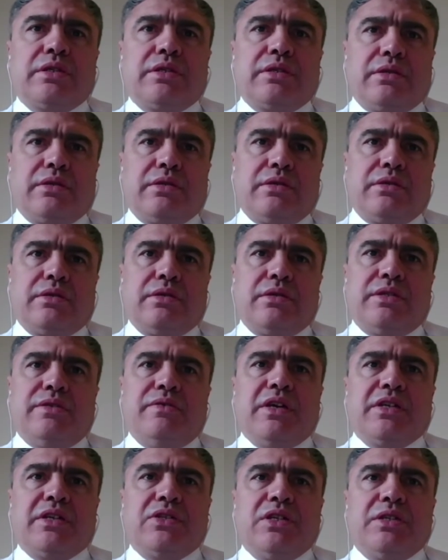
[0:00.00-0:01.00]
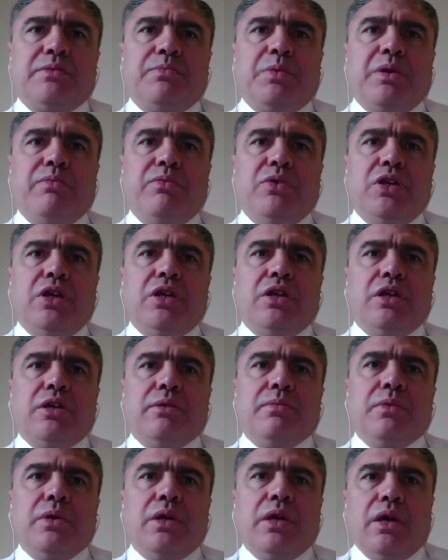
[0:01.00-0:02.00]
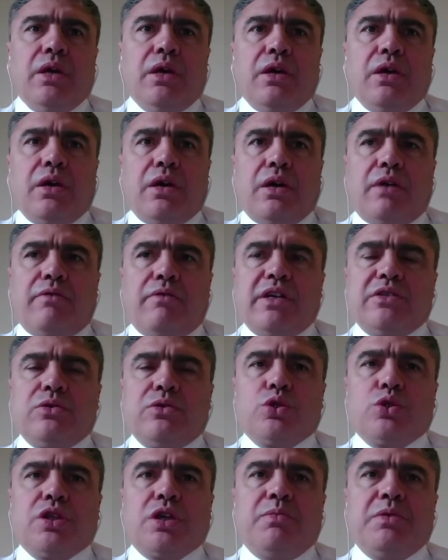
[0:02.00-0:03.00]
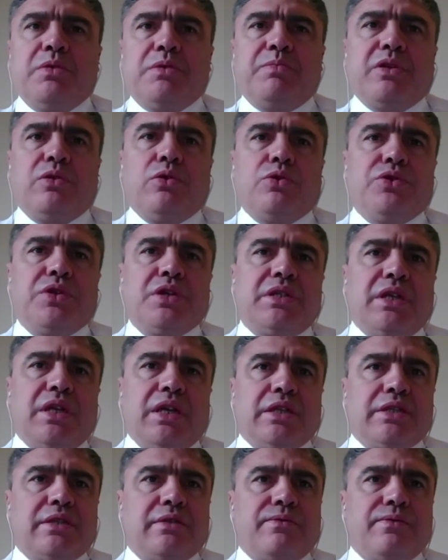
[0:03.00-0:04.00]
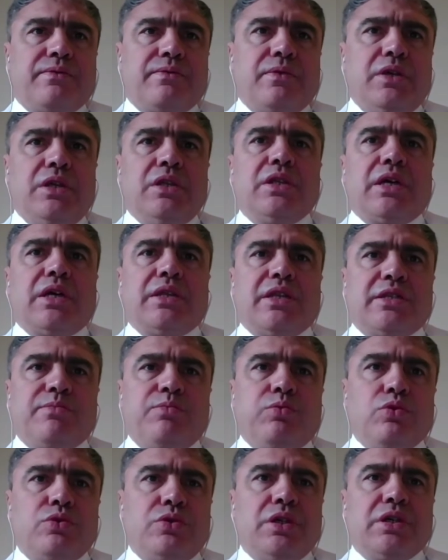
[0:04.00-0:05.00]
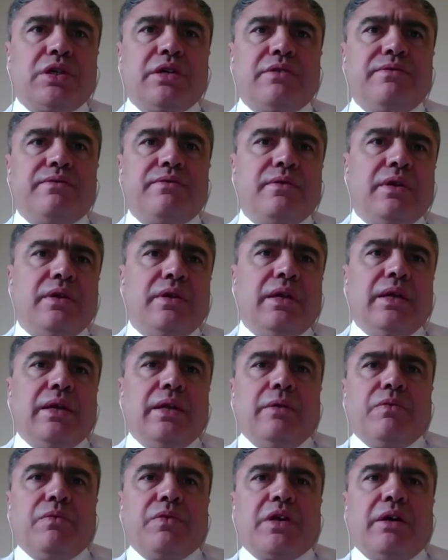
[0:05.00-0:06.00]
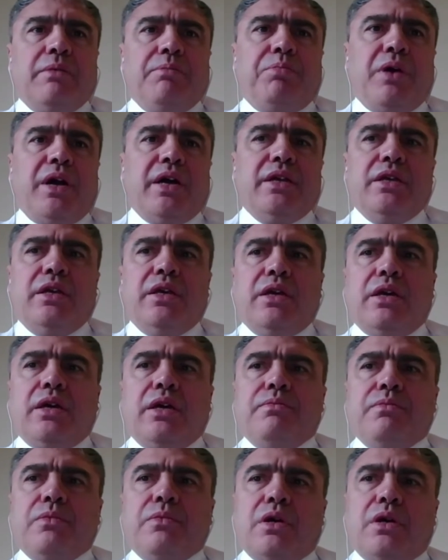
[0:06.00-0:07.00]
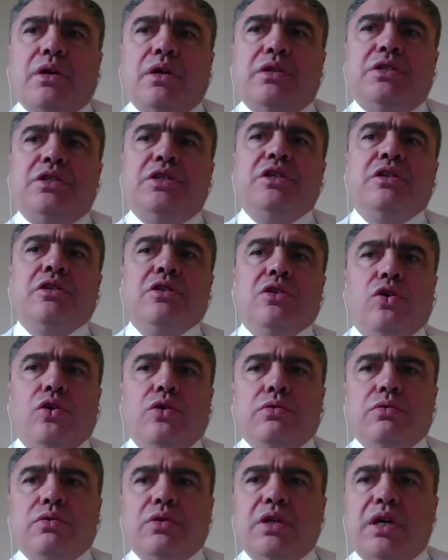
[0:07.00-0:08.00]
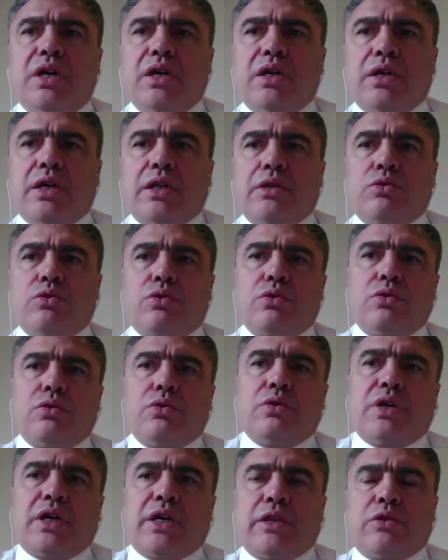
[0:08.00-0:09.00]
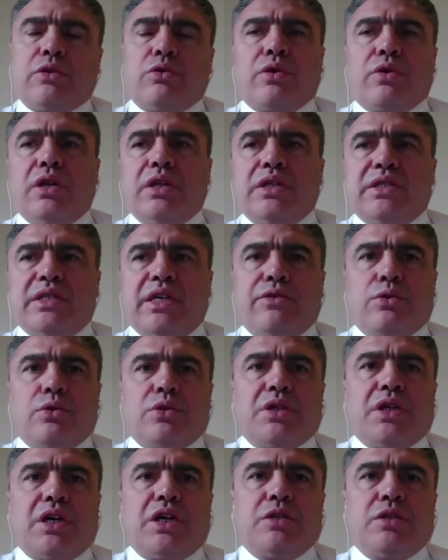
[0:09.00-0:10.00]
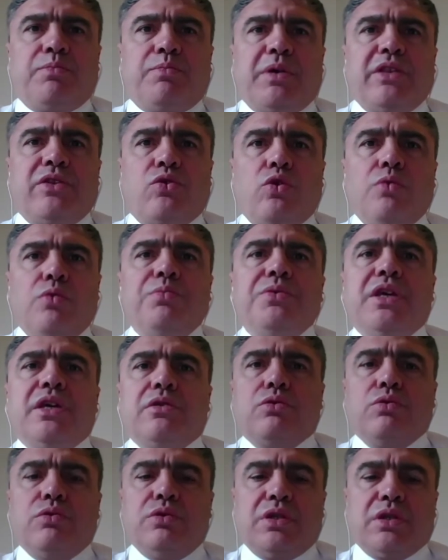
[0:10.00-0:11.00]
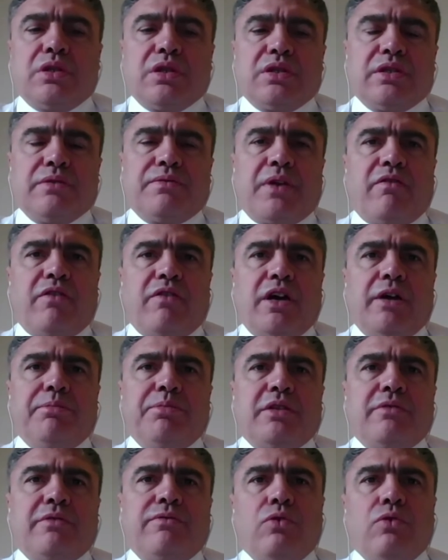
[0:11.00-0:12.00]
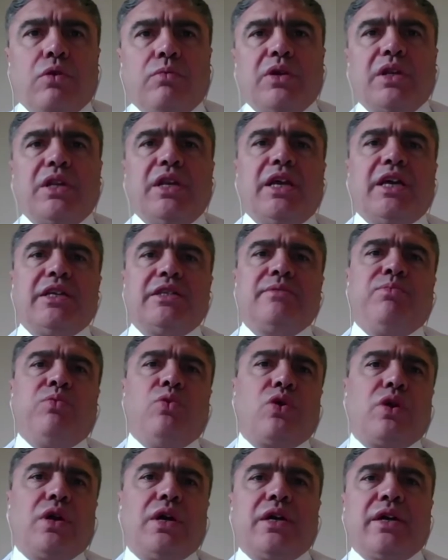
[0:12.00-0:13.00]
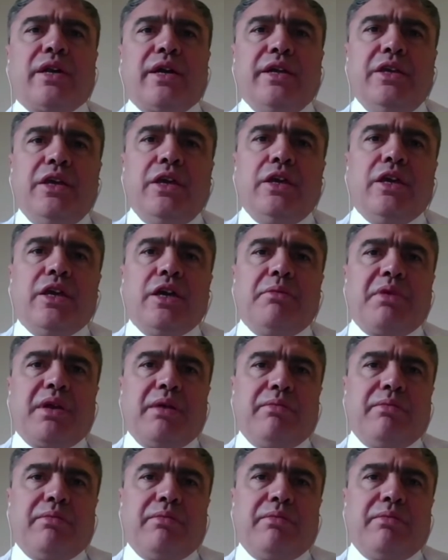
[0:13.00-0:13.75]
UAV and nano-satellites. TILO, Alessandra going to talk in more details about TILO. This is a digital platform for collecting, storing, and processing data and task control.